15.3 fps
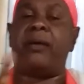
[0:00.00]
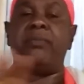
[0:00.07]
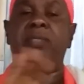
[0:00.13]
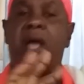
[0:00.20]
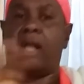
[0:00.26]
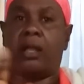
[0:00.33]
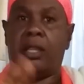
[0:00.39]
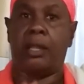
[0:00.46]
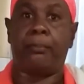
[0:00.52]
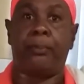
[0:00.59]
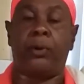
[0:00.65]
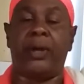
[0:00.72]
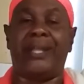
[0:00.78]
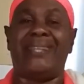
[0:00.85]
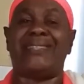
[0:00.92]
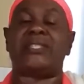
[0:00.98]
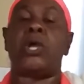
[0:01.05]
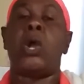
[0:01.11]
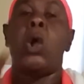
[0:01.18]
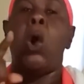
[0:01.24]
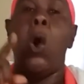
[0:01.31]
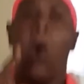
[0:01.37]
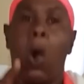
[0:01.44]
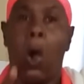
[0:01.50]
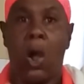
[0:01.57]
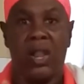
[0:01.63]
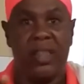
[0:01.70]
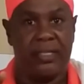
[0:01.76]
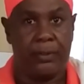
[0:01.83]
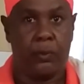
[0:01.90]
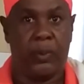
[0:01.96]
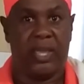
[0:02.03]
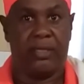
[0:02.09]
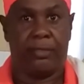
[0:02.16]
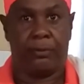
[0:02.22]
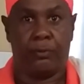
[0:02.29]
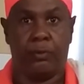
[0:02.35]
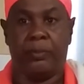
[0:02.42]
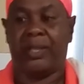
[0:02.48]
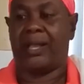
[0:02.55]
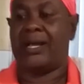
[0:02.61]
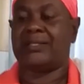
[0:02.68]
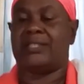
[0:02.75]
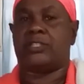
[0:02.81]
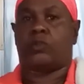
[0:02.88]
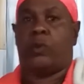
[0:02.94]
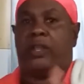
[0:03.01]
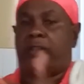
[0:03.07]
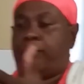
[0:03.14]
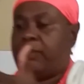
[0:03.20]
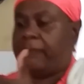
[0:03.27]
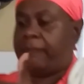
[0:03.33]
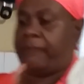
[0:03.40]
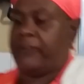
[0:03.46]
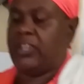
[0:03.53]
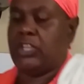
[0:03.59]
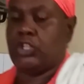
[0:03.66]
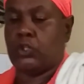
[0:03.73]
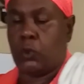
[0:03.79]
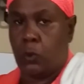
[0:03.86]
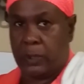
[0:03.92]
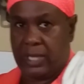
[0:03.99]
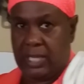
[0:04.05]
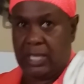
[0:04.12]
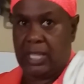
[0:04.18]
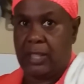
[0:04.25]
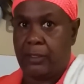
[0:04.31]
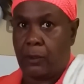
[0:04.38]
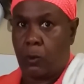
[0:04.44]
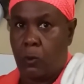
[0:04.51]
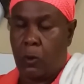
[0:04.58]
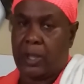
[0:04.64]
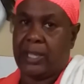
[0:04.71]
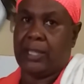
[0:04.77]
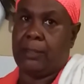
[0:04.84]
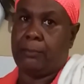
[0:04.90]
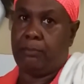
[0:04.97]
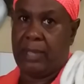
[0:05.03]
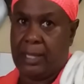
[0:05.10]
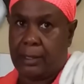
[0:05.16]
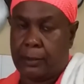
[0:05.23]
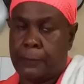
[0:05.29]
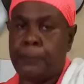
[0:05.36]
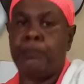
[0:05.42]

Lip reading: I'm not going to boil it all the way through because it's going to be finished cooking in the coconut milk.